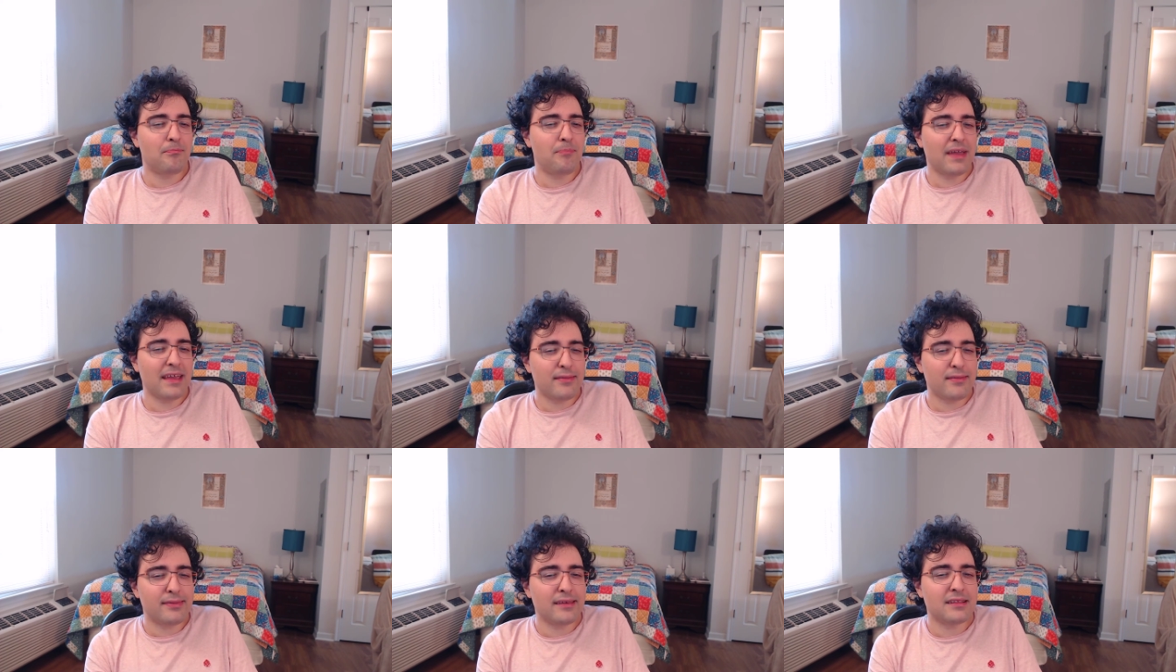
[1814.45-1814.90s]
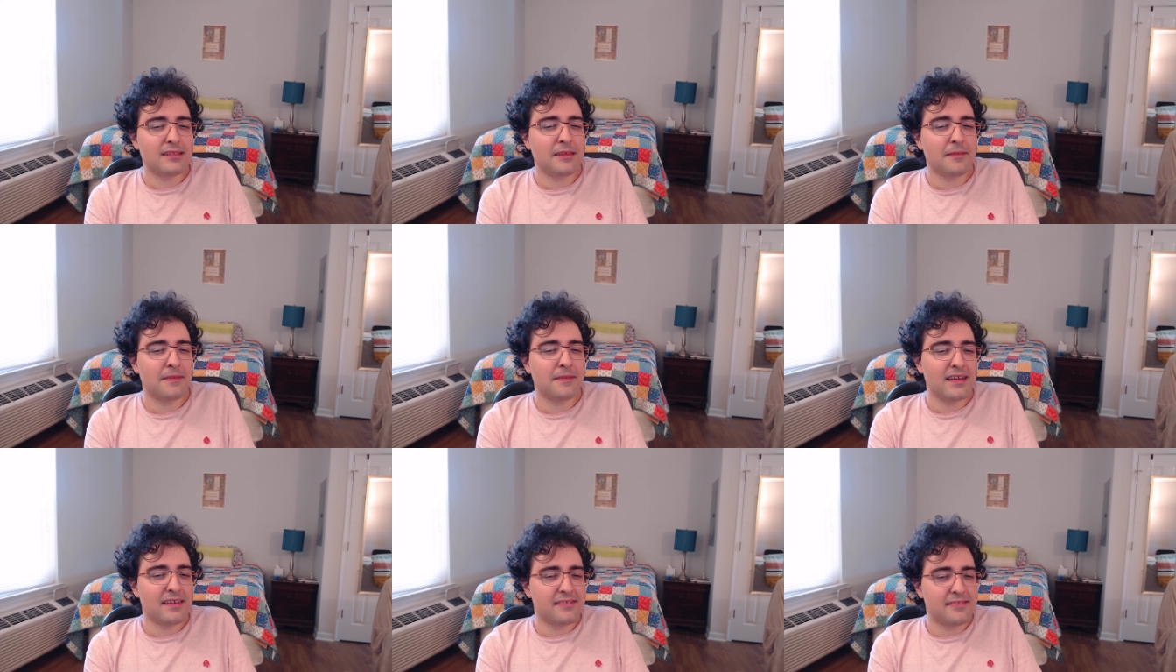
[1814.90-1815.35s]
basically
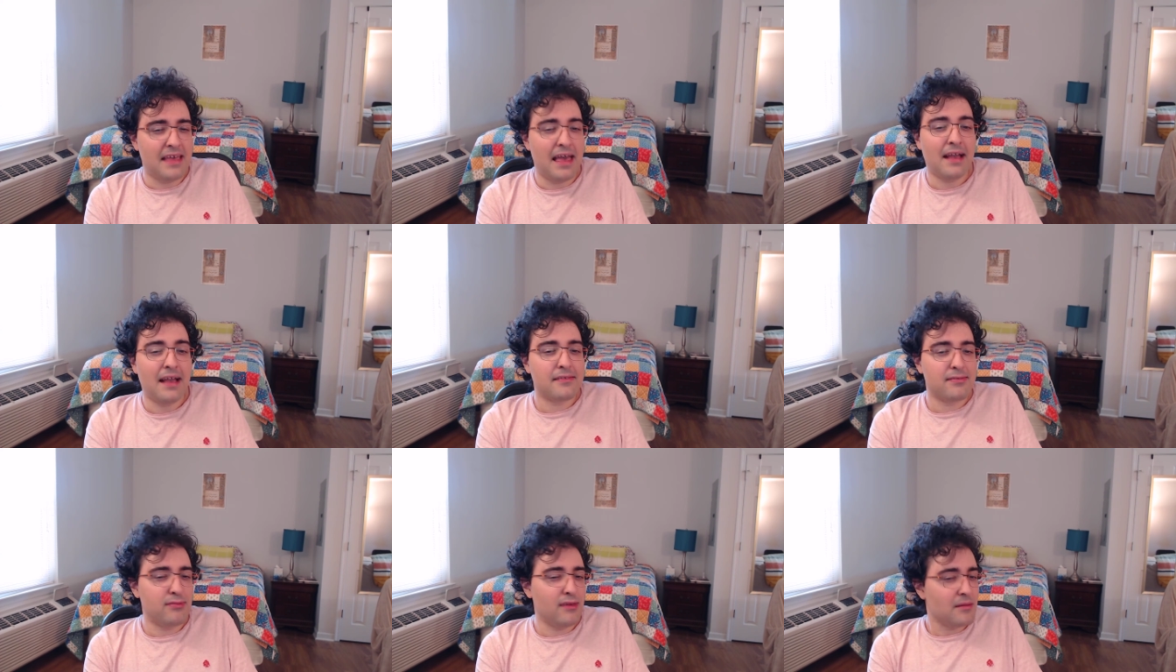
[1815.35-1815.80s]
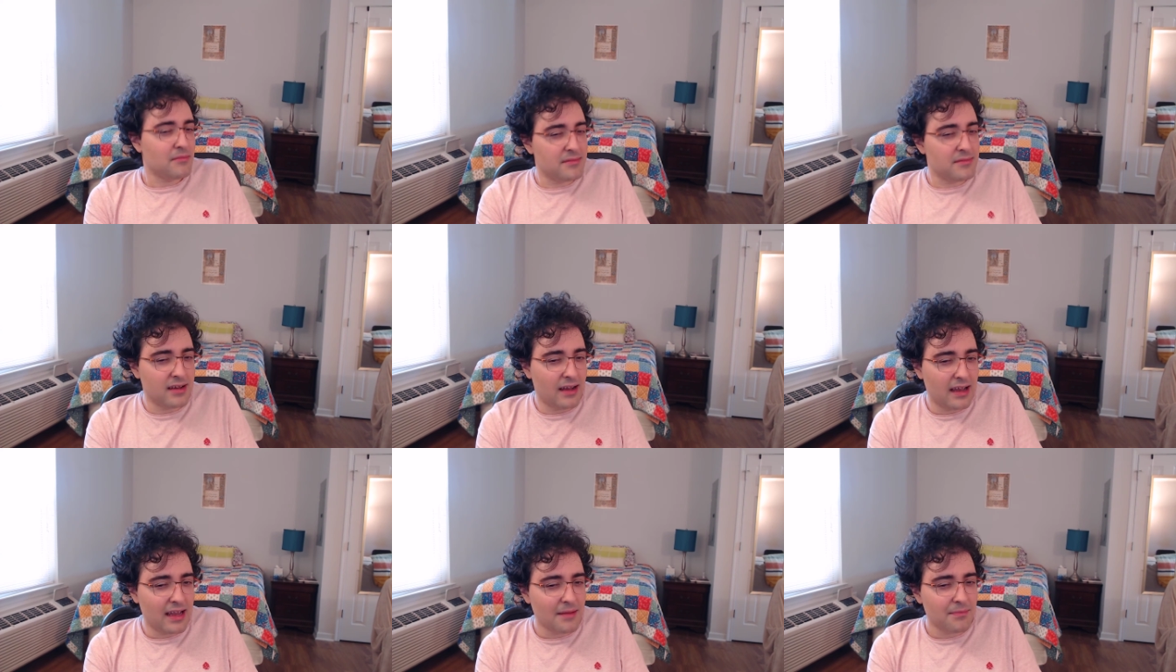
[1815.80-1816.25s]
the exact same
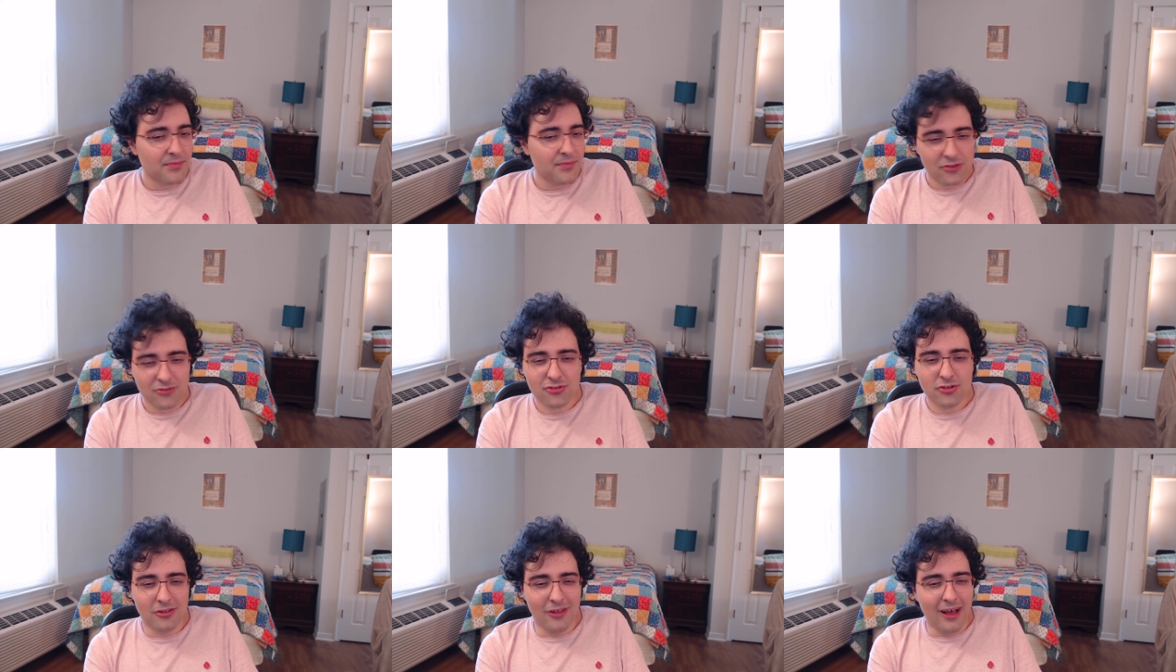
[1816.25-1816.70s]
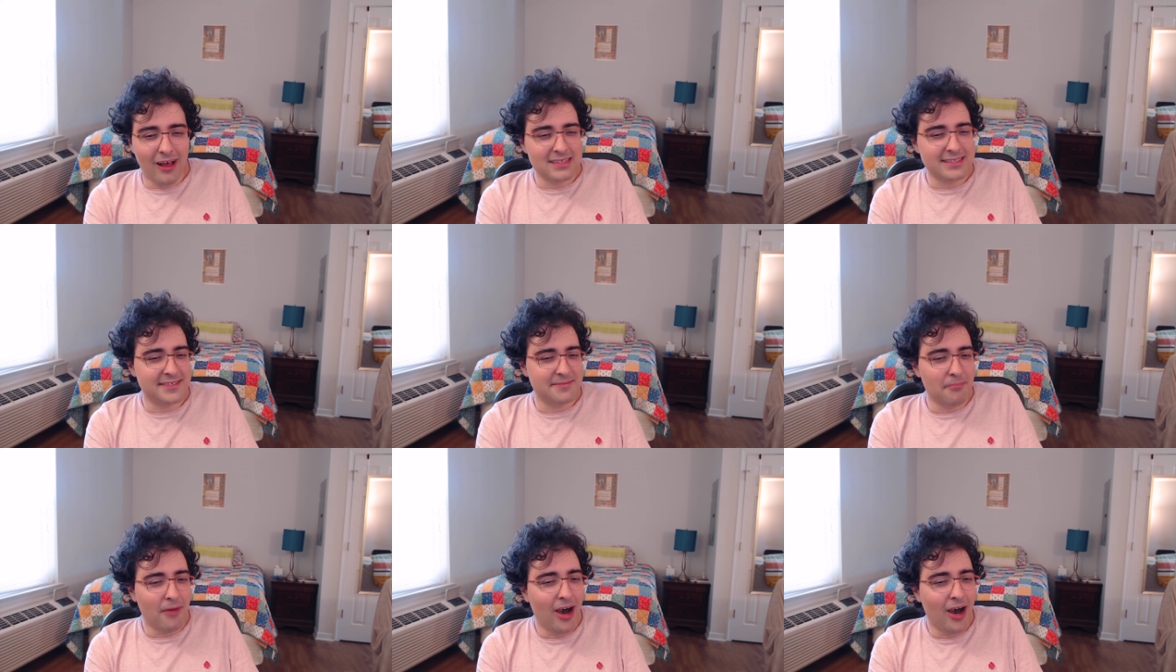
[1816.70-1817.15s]
time that
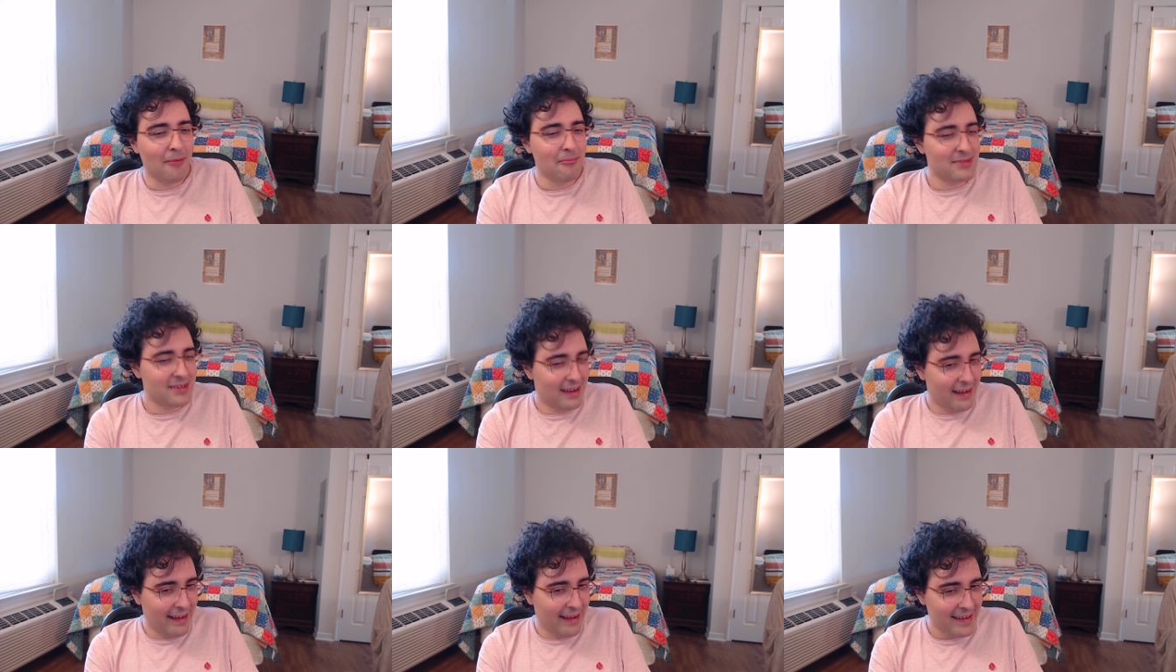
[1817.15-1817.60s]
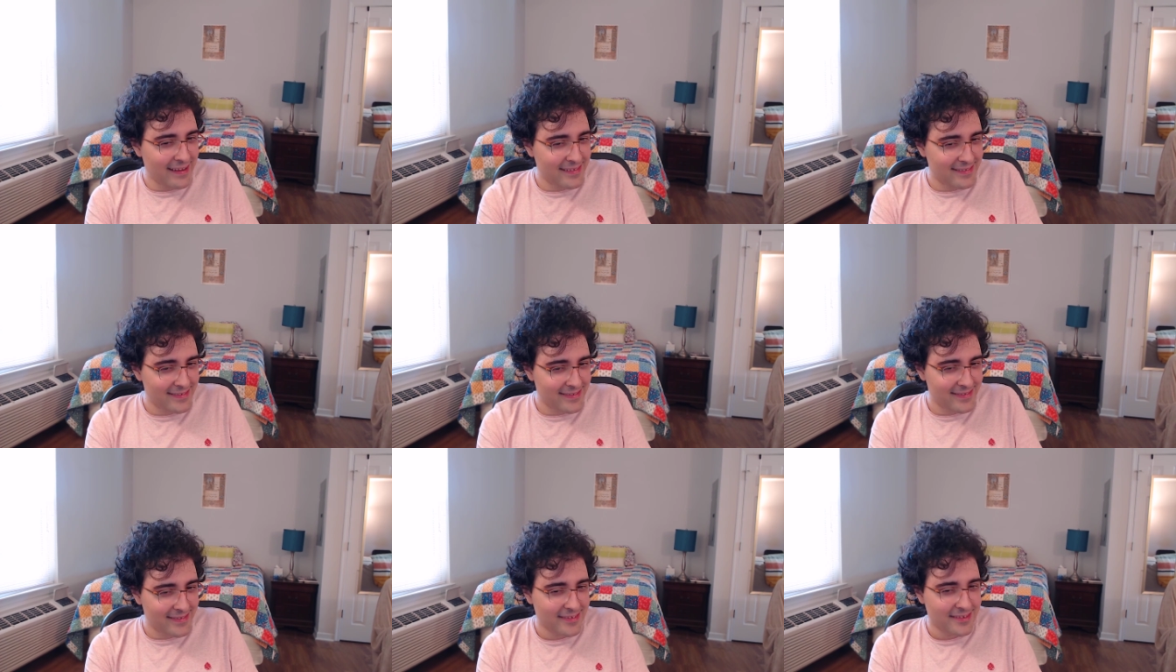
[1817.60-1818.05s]
Shallan's mom
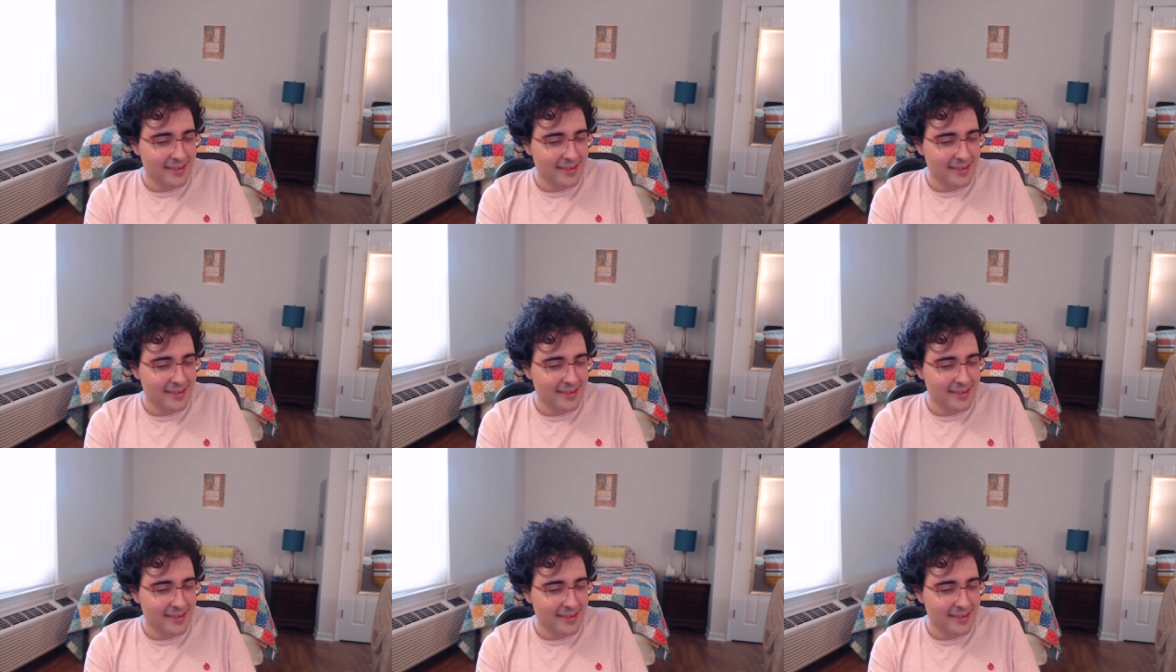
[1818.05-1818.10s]
dies.